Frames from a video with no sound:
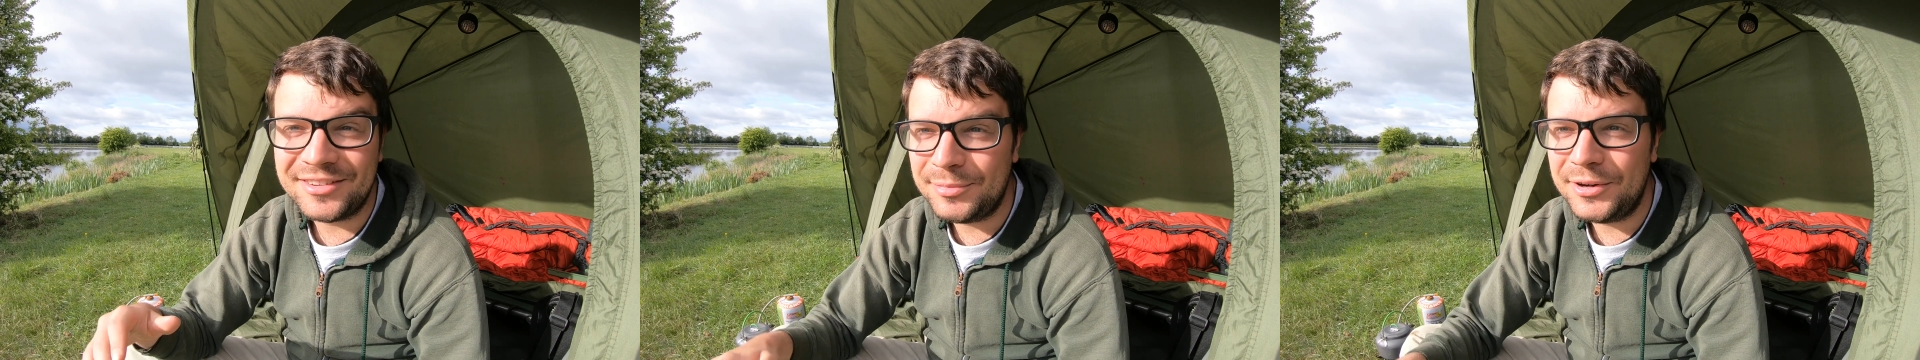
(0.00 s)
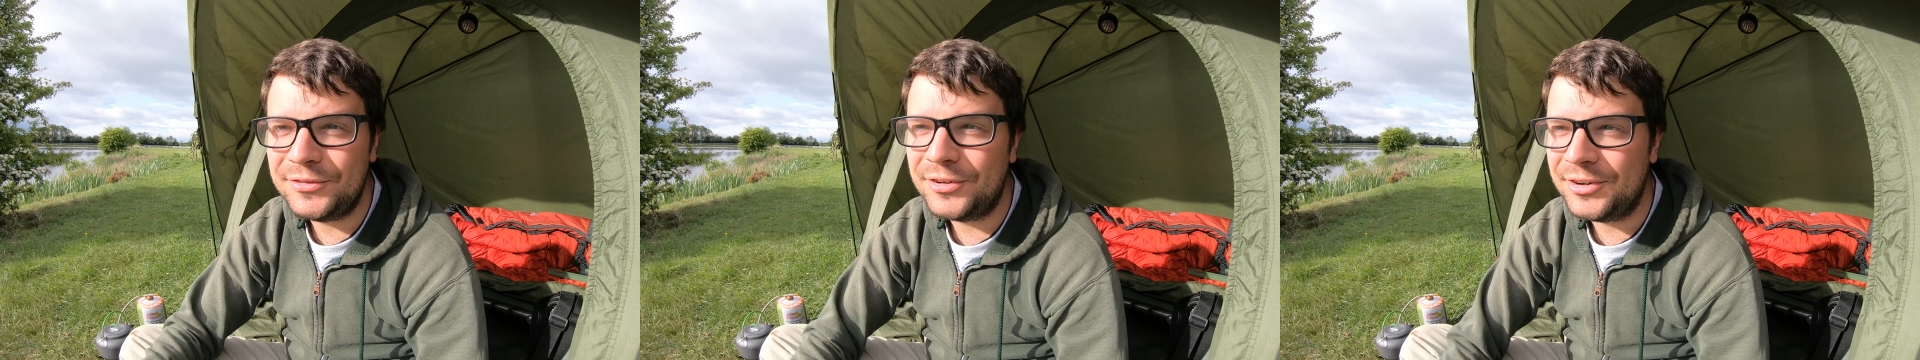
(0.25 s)
They've
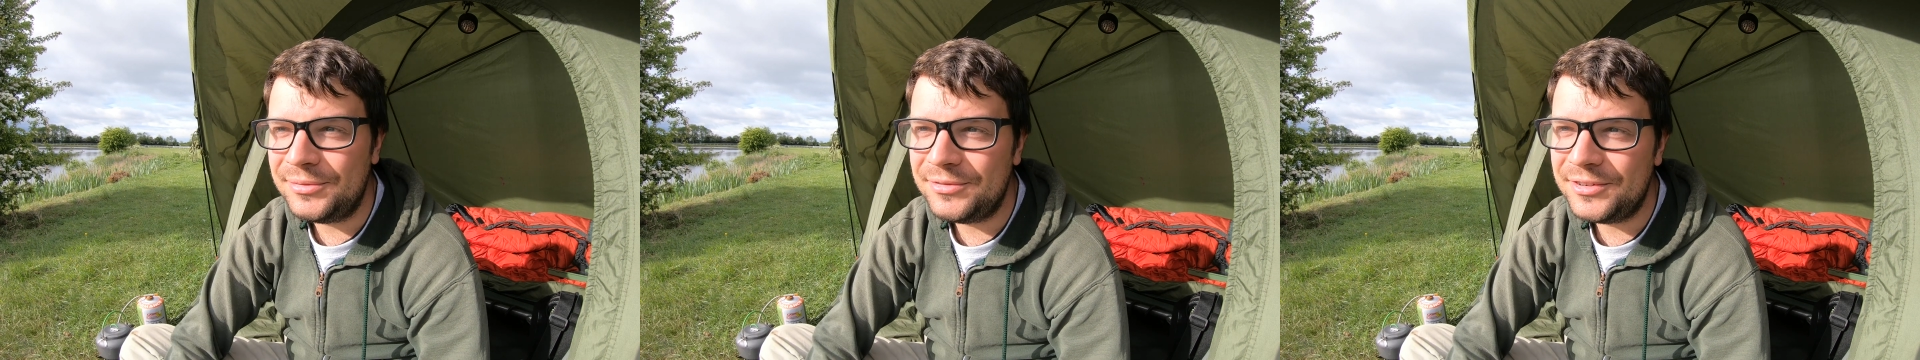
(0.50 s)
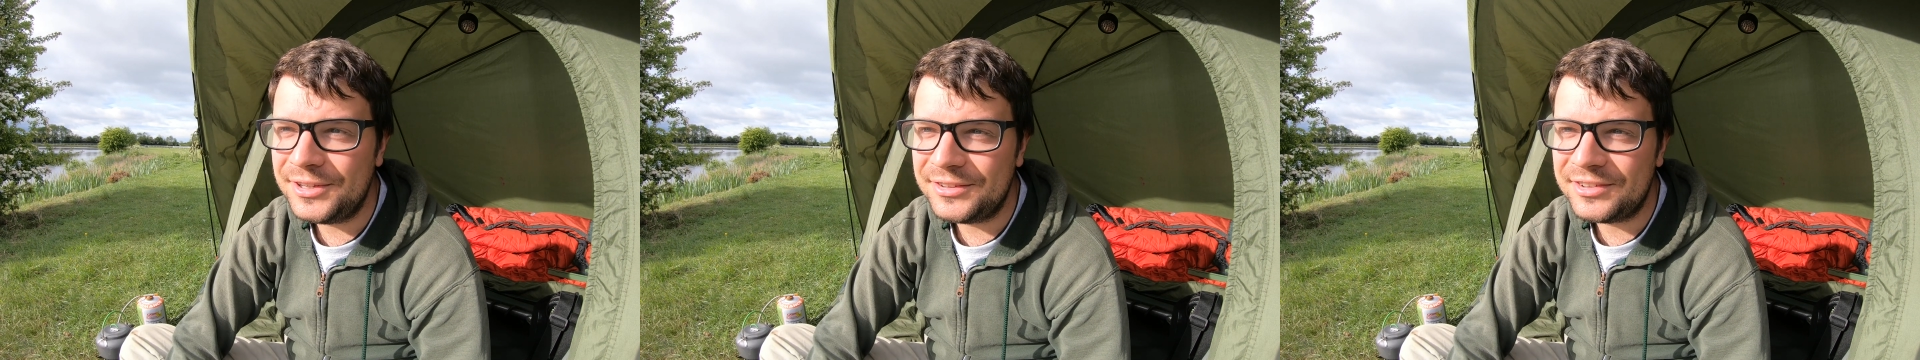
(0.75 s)
both gone in
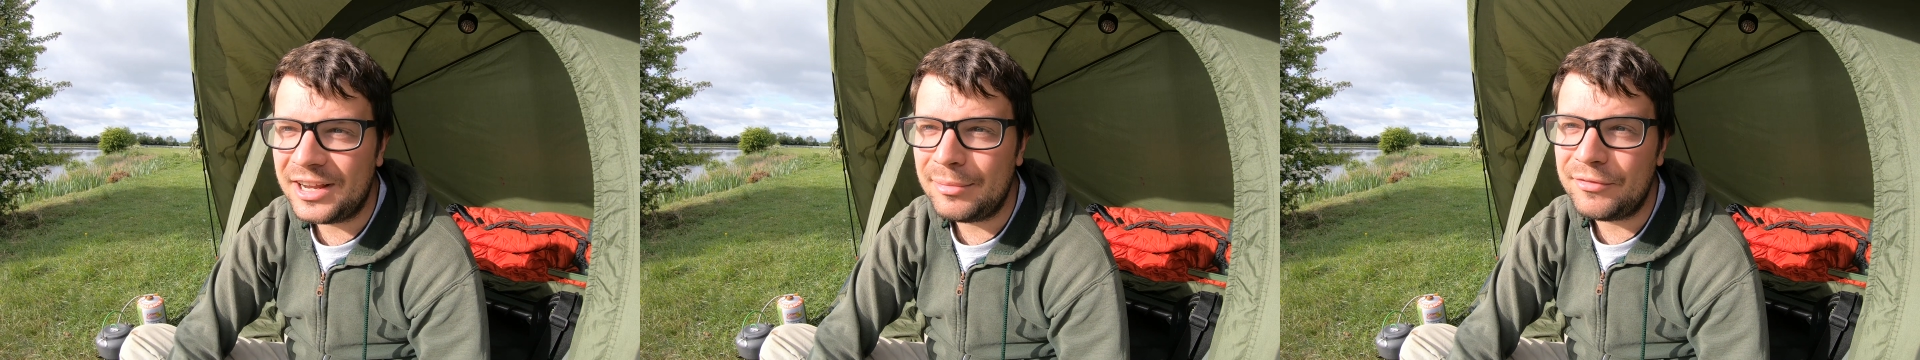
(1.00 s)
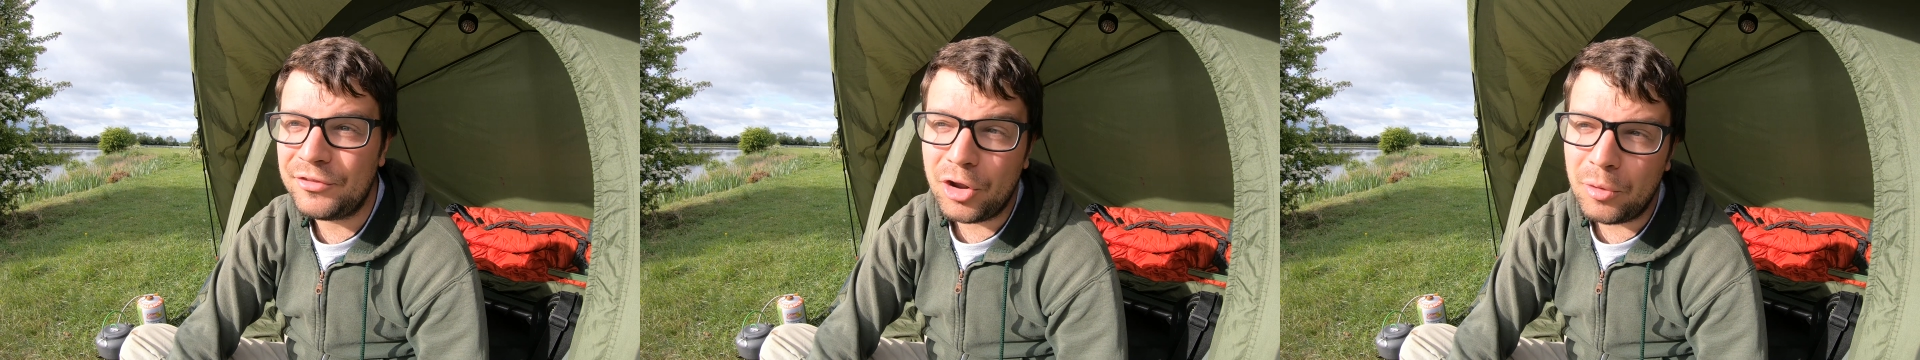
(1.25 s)
first time.
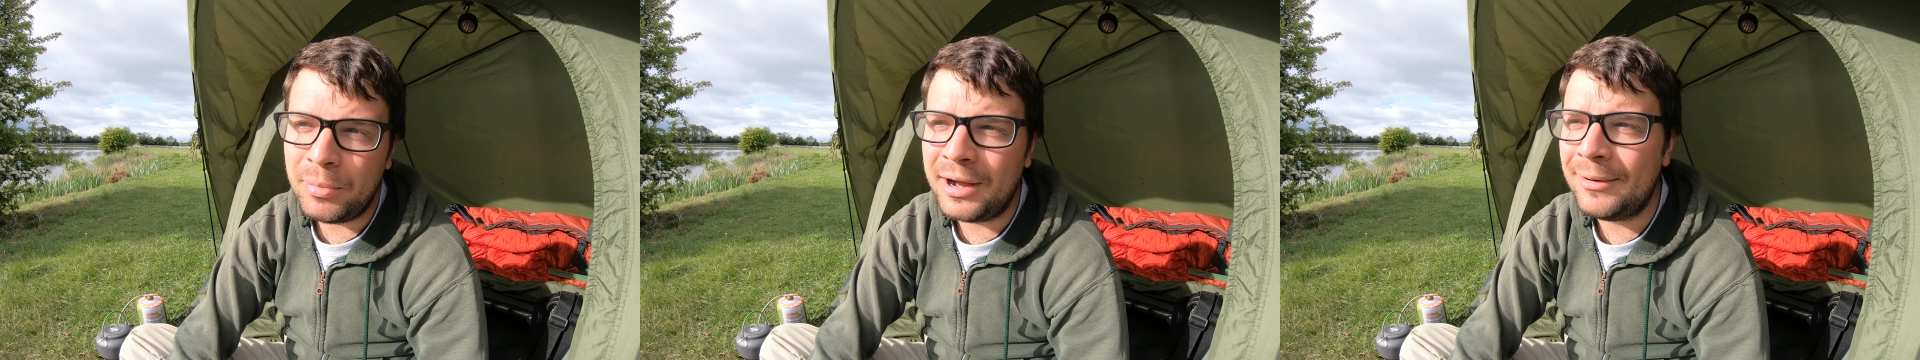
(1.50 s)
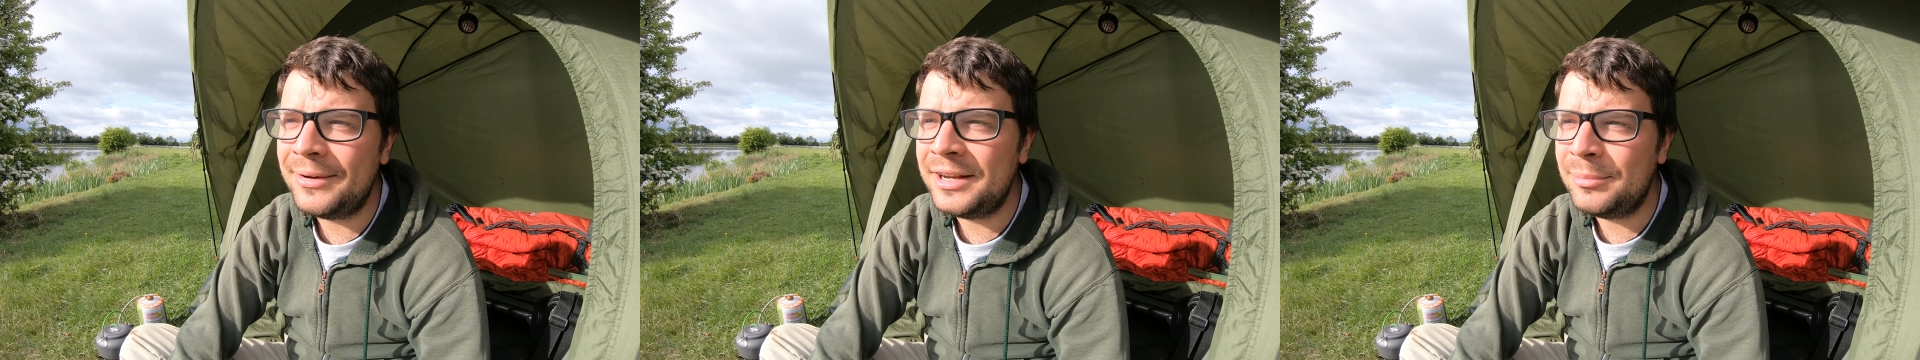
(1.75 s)
I've not put
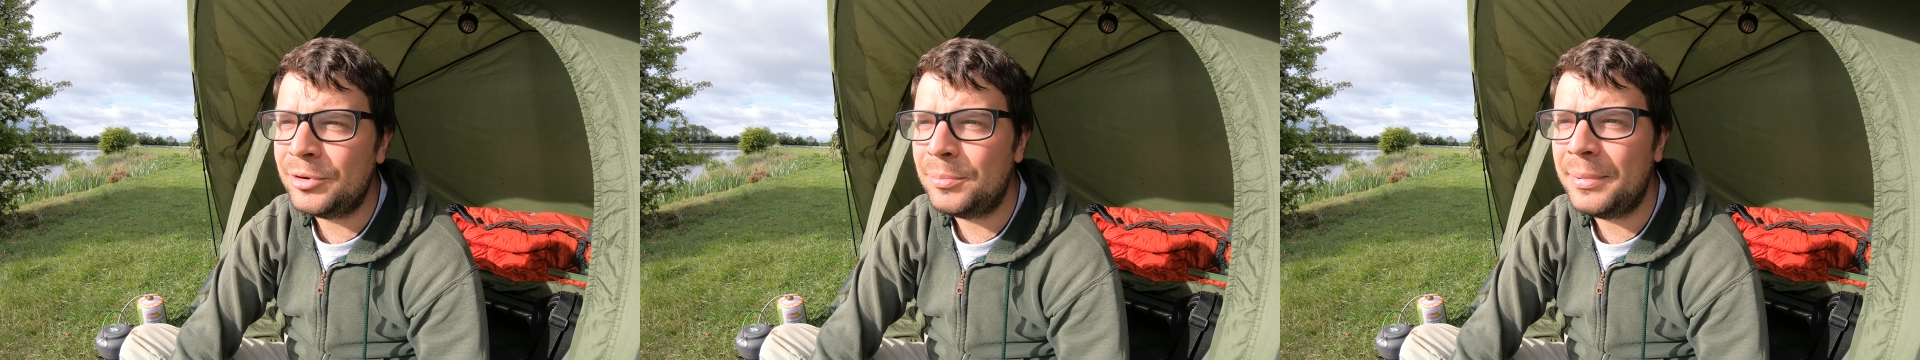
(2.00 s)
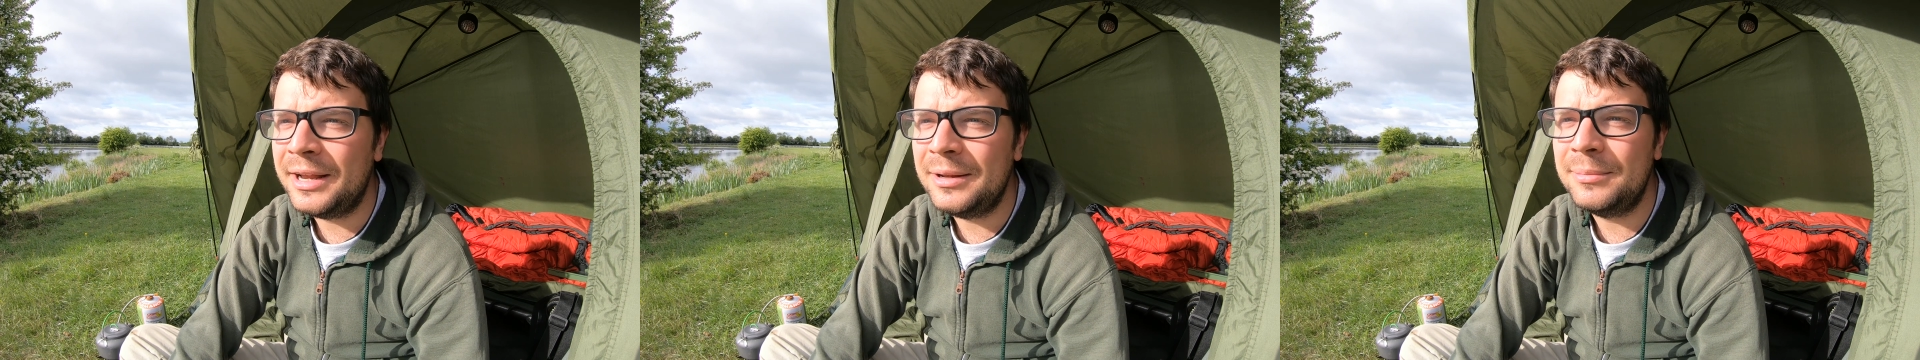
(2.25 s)
out any more
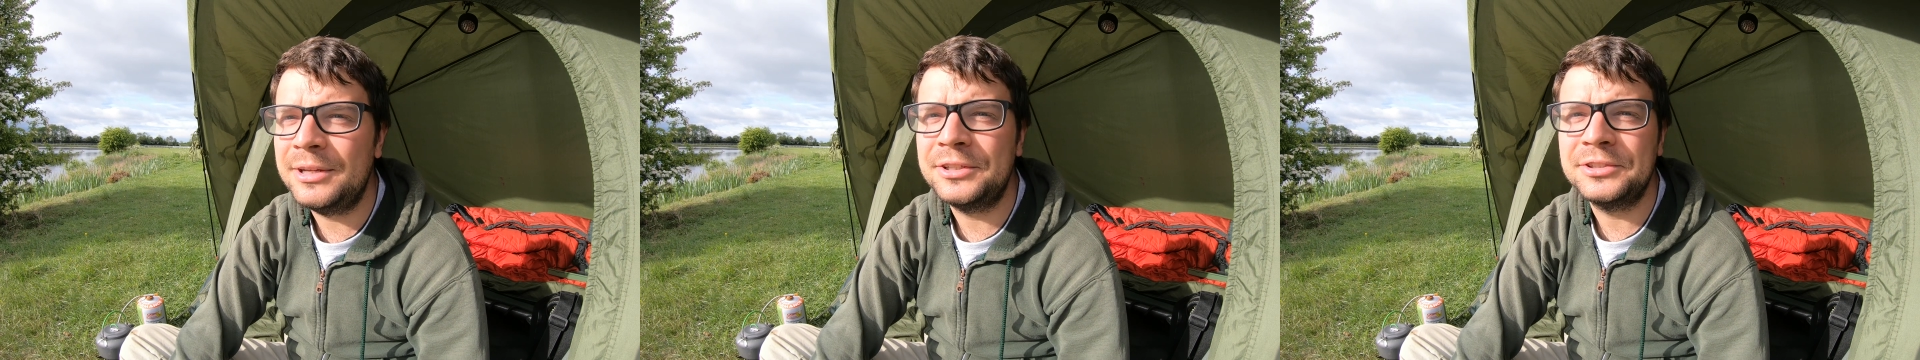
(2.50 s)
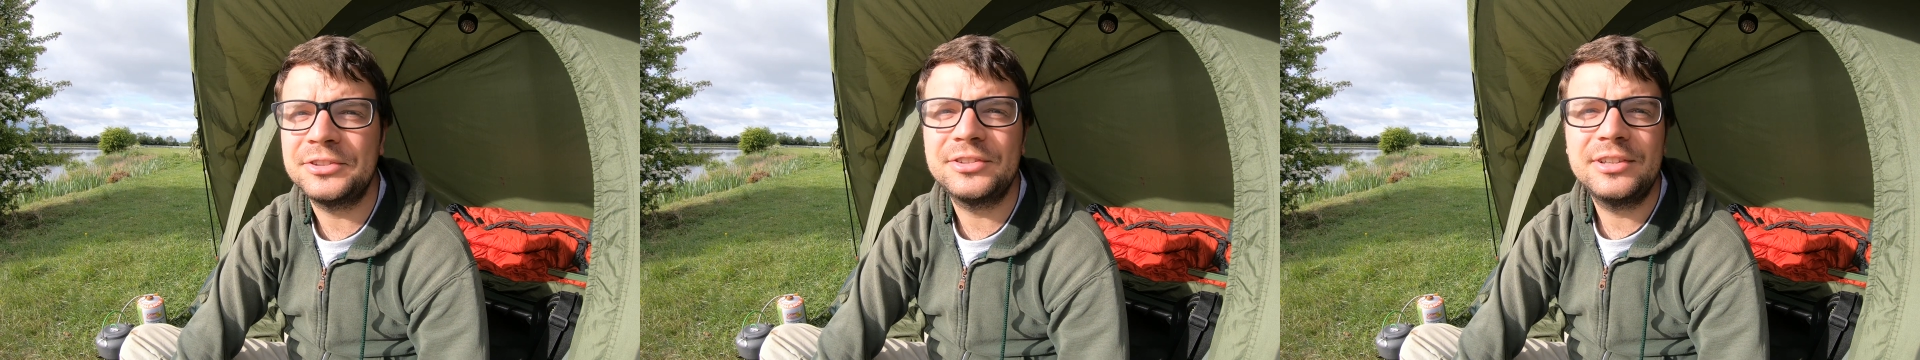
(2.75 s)
bait
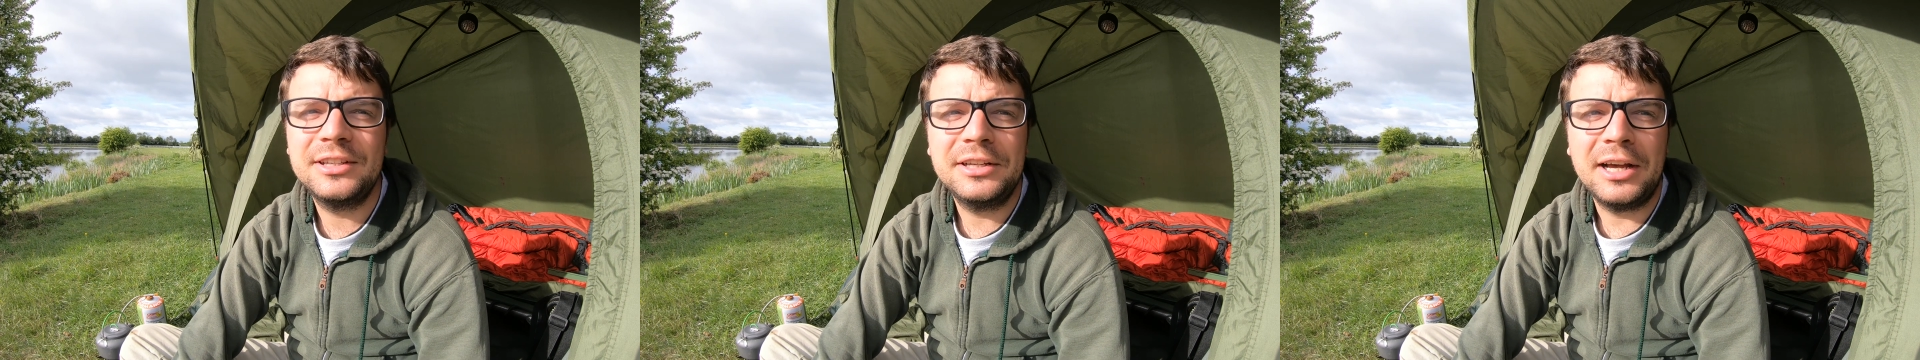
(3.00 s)
because